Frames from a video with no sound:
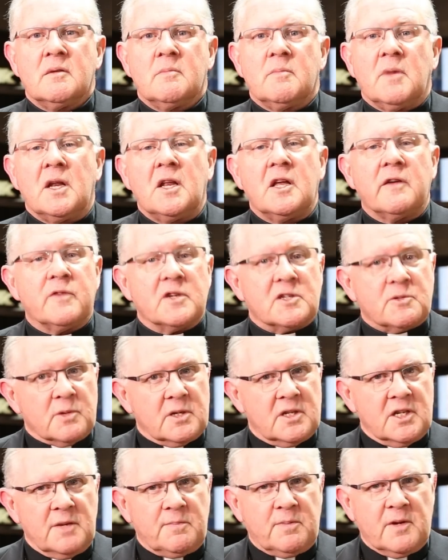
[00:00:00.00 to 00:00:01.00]
Many of us were
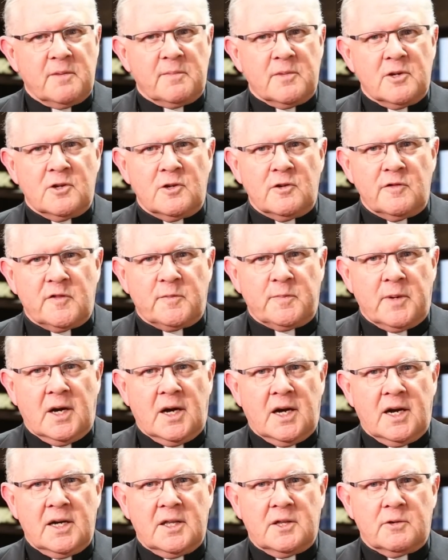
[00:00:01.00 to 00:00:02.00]
deeply moved
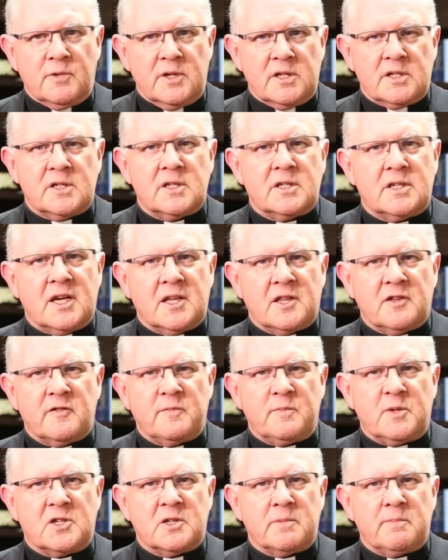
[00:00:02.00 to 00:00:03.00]
by the recent death
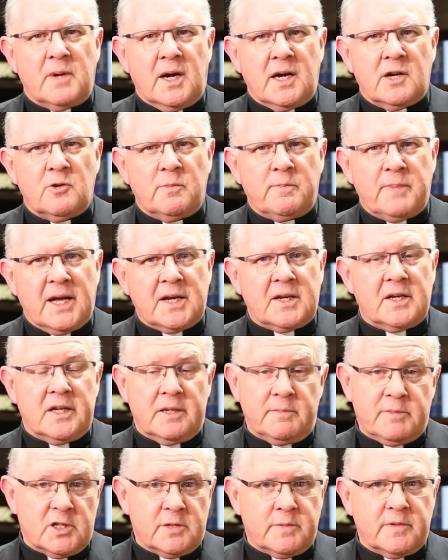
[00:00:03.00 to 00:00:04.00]
of Bishop Michael Putney,
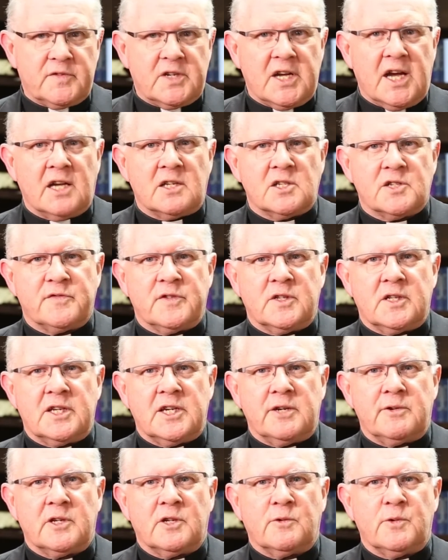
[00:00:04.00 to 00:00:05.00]
Bishop of Townsville
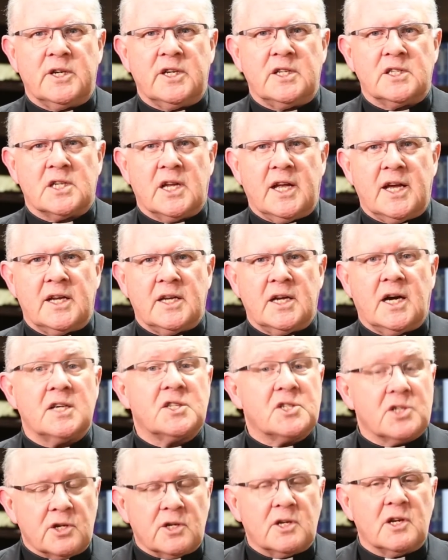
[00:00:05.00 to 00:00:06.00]
here in Queensland. I
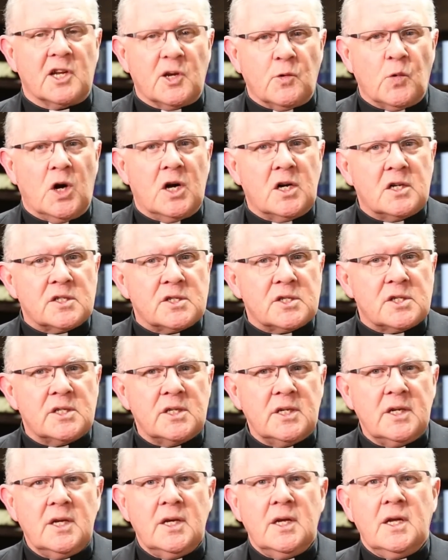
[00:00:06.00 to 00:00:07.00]
certainly was.
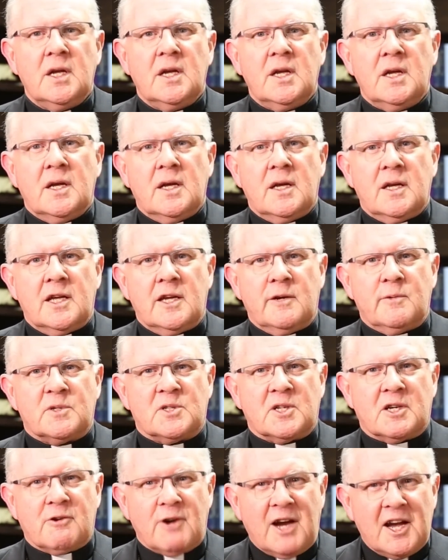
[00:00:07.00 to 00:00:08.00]
He was
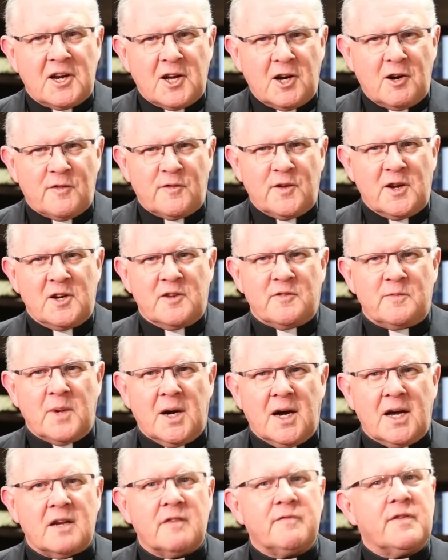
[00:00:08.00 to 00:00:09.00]
a great old friend of
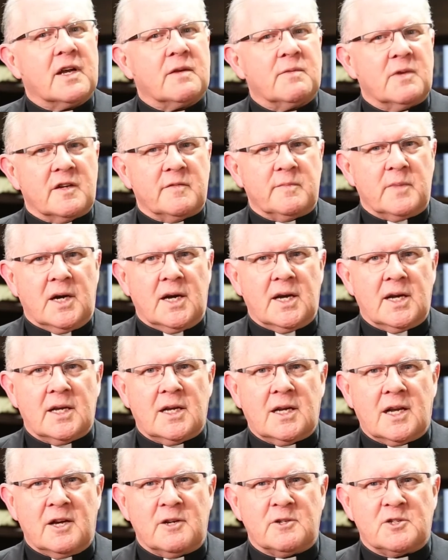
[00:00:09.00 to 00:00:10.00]
mine, in fact, one of my
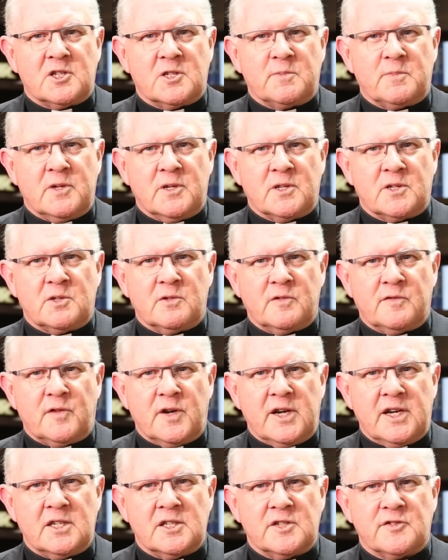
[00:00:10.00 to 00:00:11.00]
closest personal
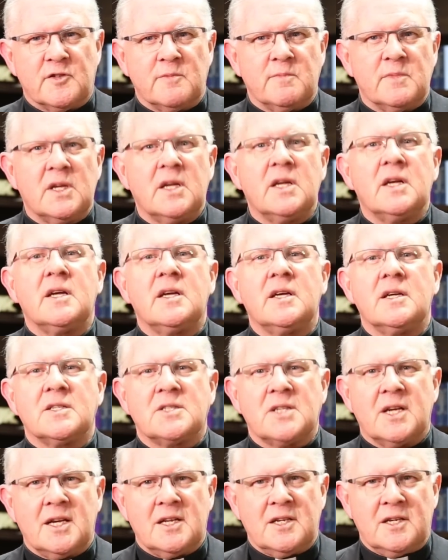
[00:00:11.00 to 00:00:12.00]
friends from years
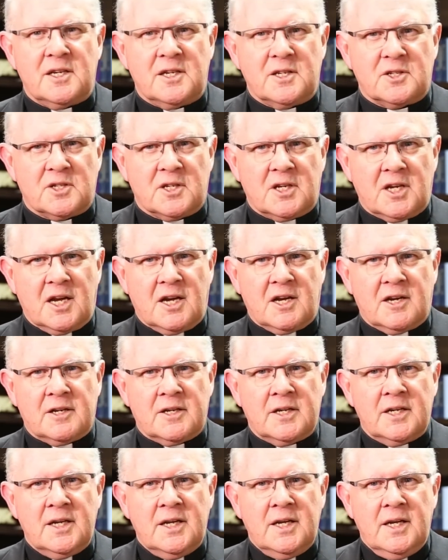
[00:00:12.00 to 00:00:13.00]
and years ago.